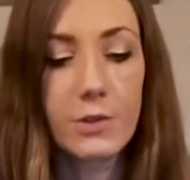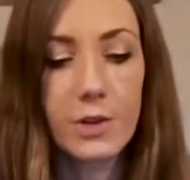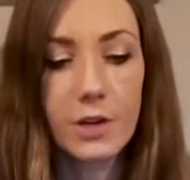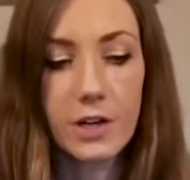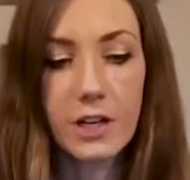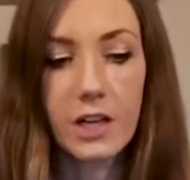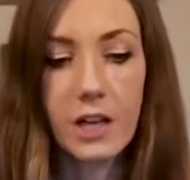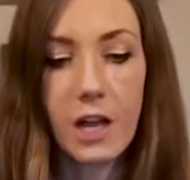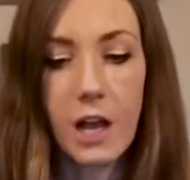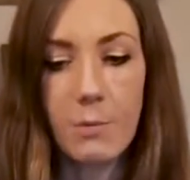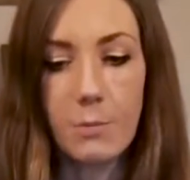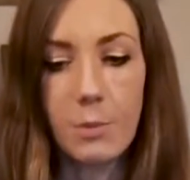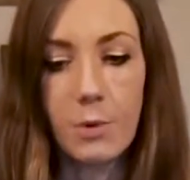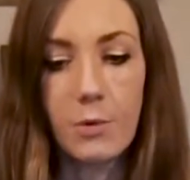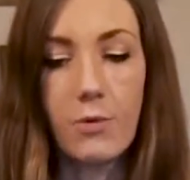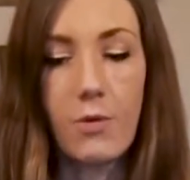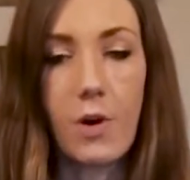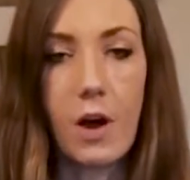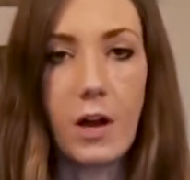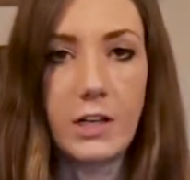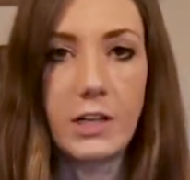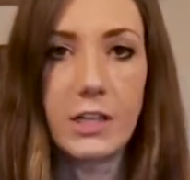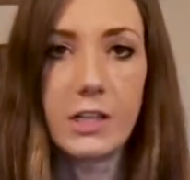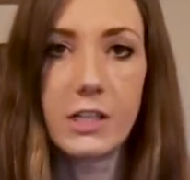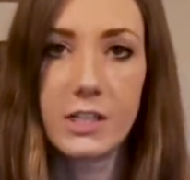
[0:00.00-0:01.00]
1/3 cup of
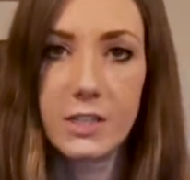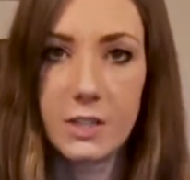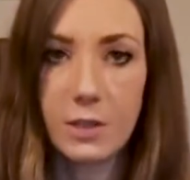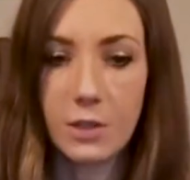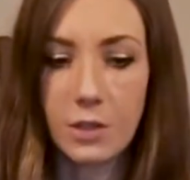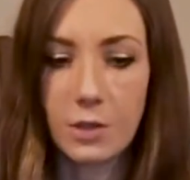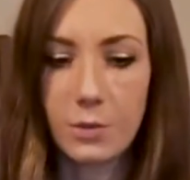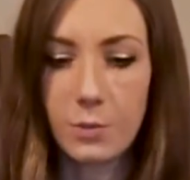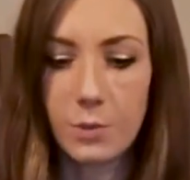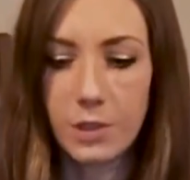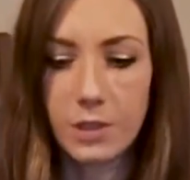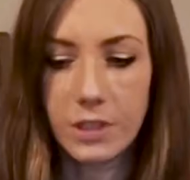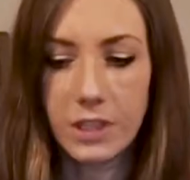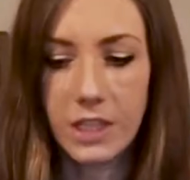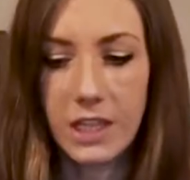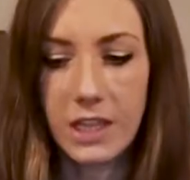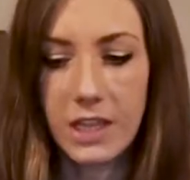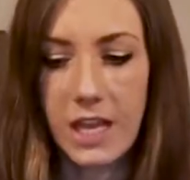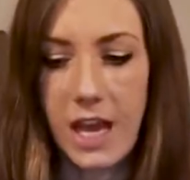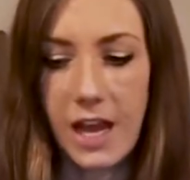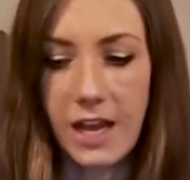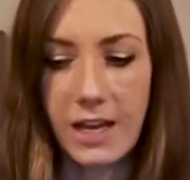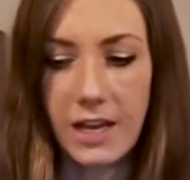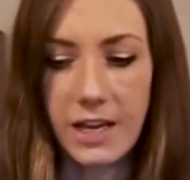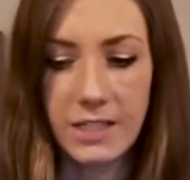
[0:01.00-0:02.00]
water, so you will need
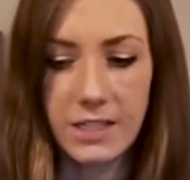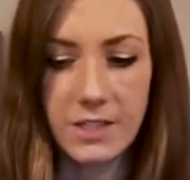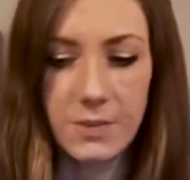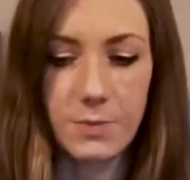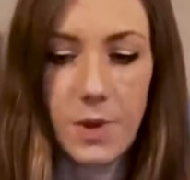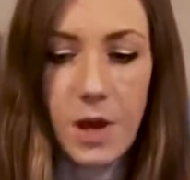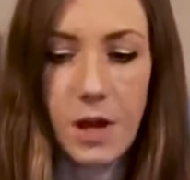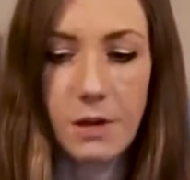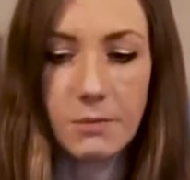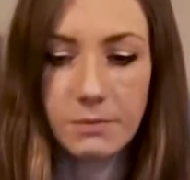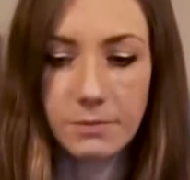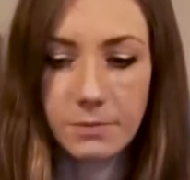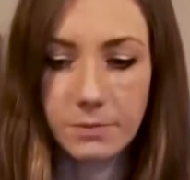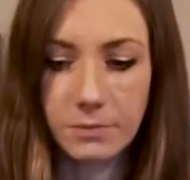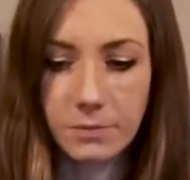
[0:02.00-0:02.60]
that as well.